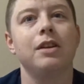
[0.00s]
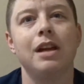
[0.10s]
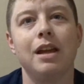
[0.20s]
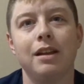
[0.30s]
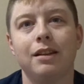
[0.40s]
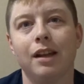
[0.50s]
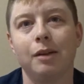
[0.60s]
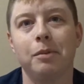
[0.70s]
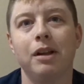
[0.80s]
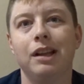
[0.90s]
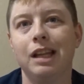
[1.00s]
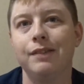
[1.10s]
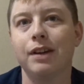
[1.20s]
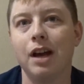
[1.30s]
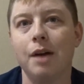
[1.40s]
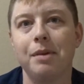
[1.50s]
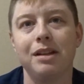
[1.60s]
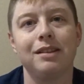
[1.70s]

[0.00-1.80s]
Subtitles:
hit the like button, leave a comment.